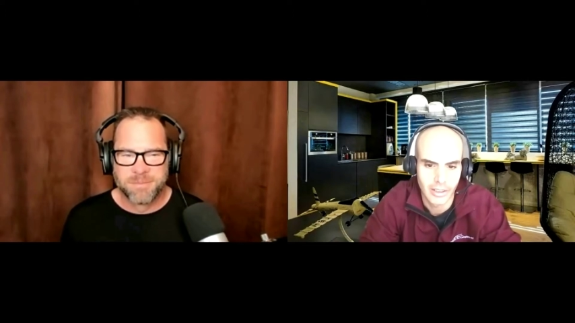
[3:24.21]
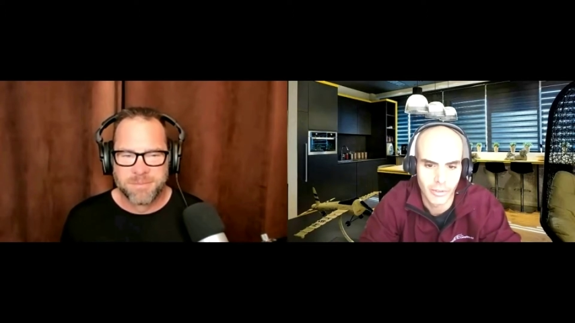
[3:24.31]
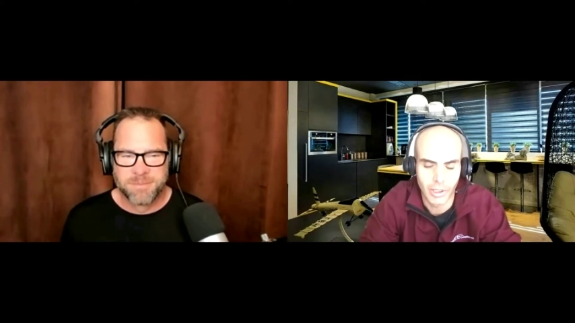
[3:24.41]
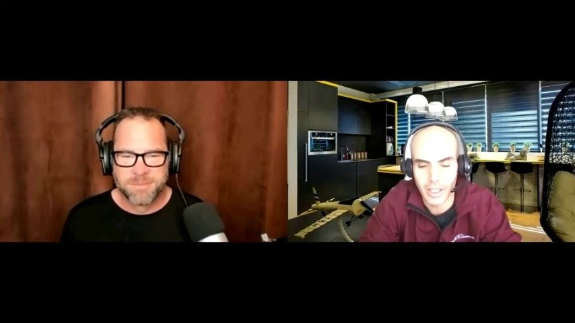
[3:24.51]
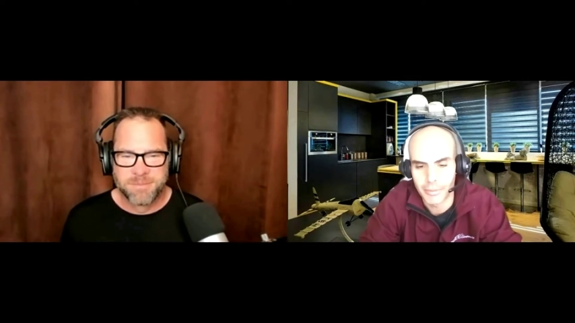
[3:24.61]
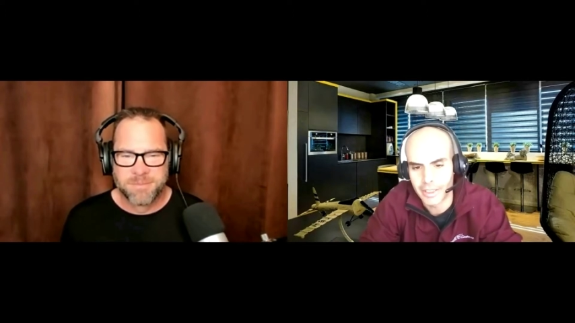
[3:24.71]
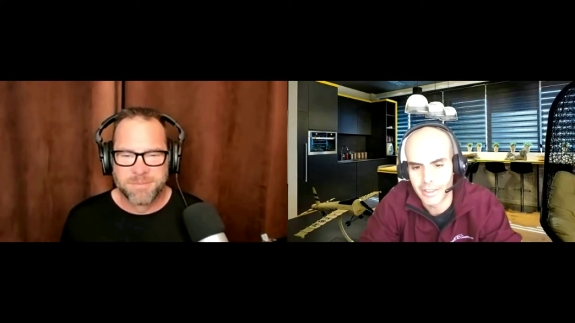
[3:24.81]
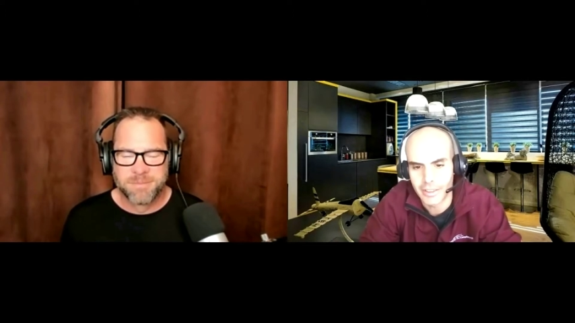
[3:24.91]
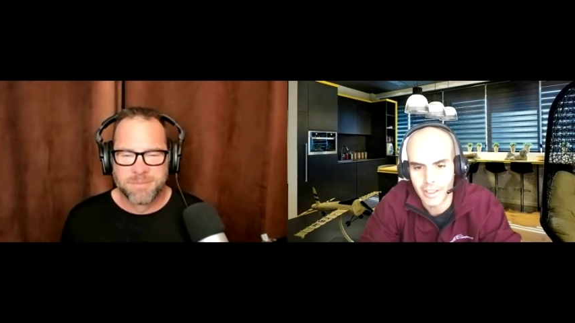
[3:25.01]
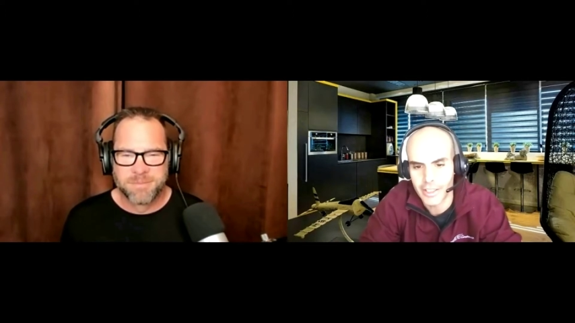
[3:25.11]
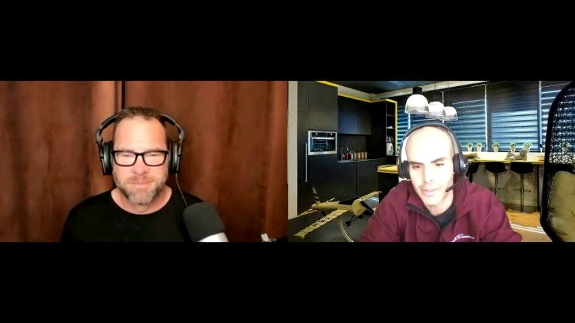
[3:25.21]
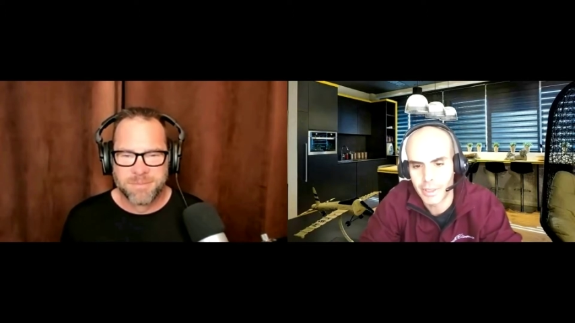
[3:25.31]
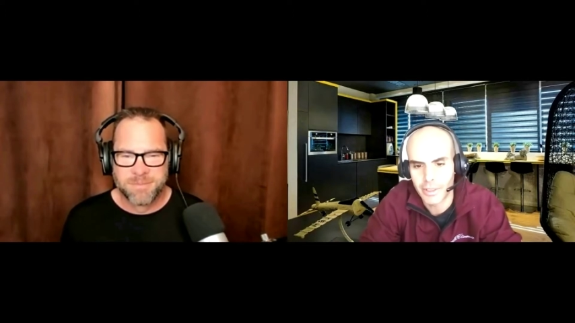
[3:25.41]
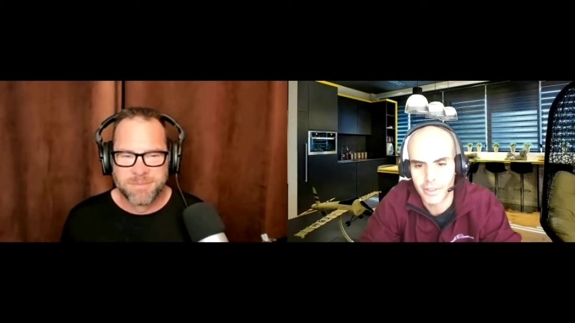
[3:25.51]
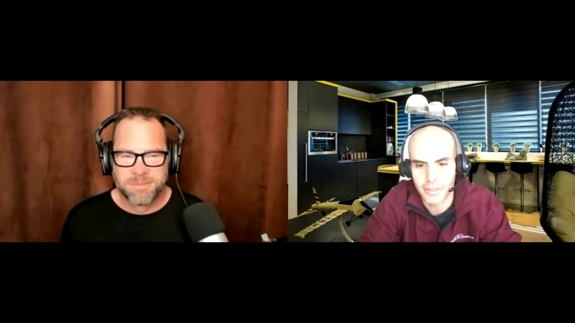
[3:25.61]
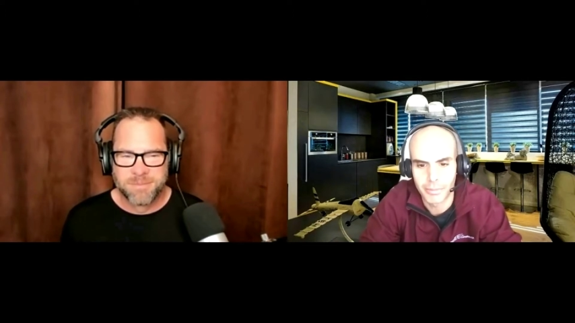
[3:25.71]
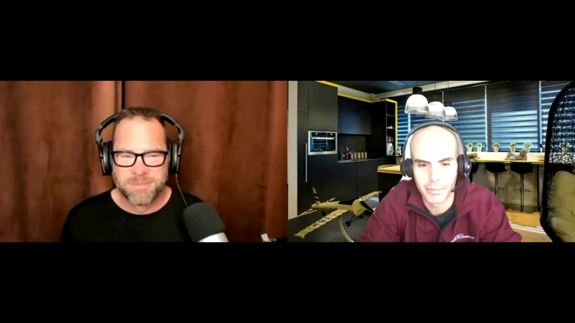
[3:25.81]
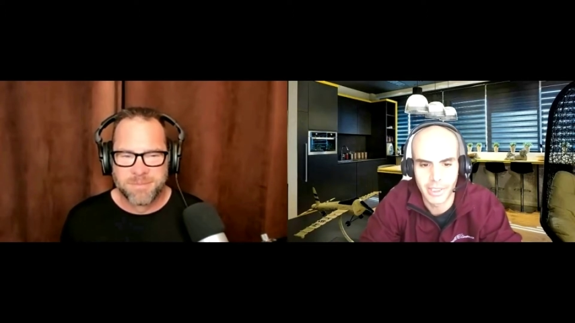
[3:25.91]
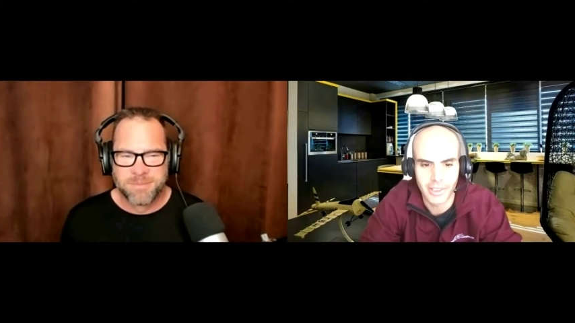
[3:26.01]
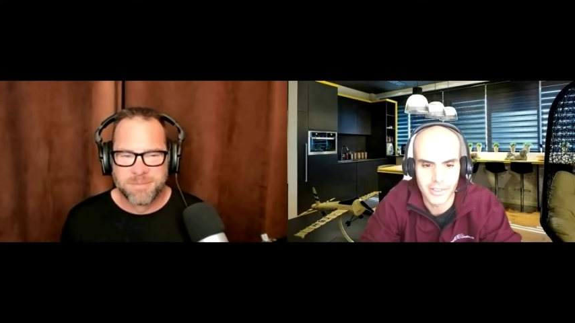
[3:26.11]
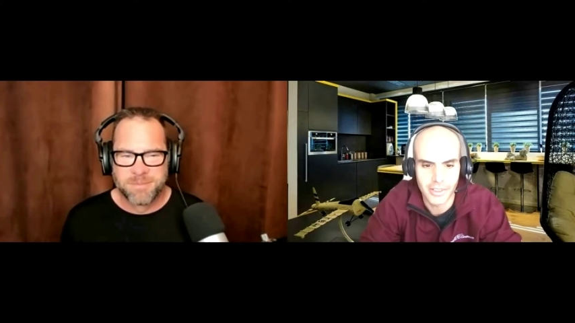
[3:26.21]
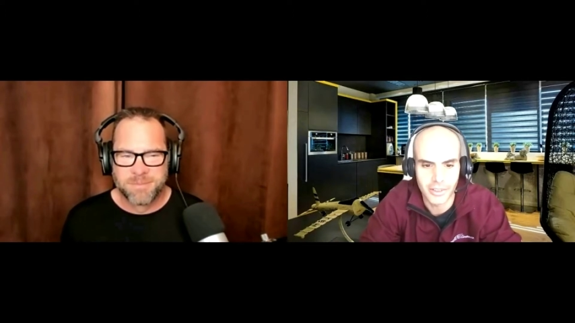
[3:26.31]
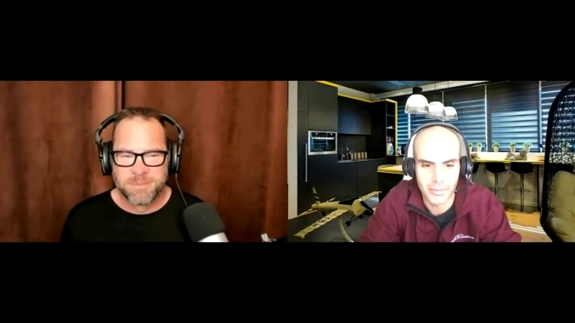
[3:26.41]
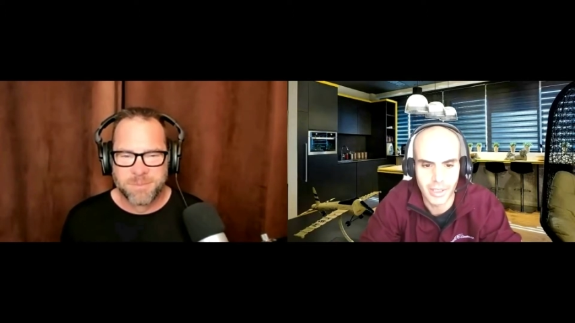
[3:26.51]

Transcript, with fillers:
Speaker 1: well, I mean, HP could be considered